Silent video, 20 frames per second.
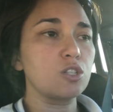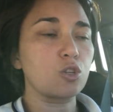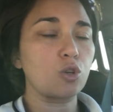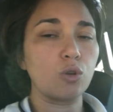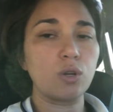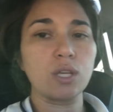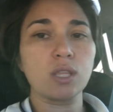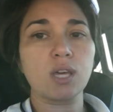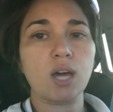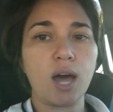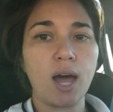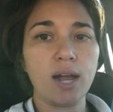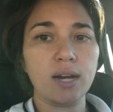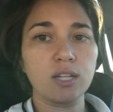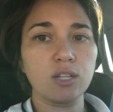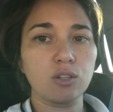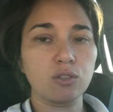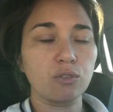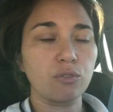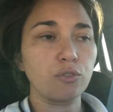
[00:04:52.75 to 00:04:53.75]
scooting the
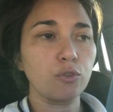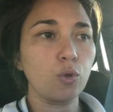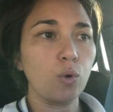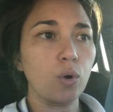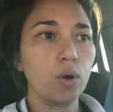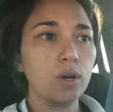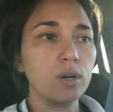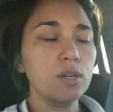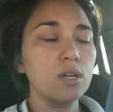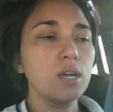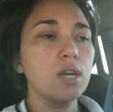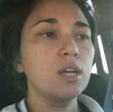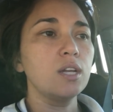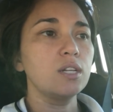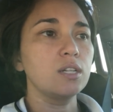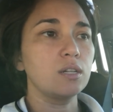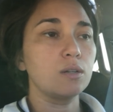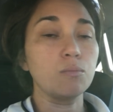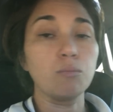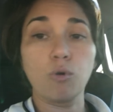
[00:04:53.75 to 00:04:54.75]
hiney on the floor
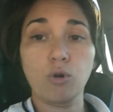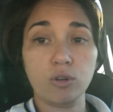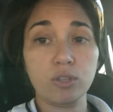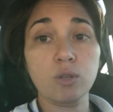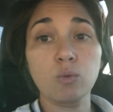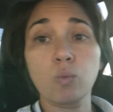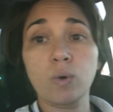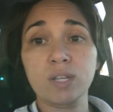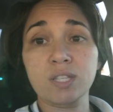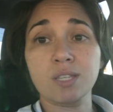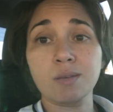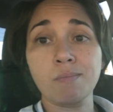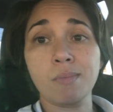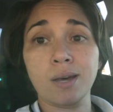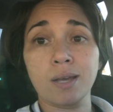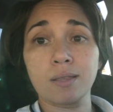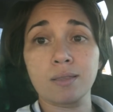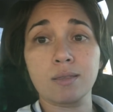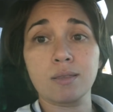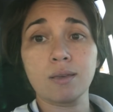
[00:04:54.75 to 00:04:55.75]
more than once a
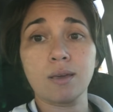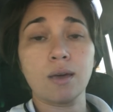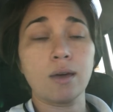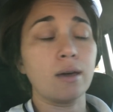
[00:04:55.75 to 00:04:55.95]
month.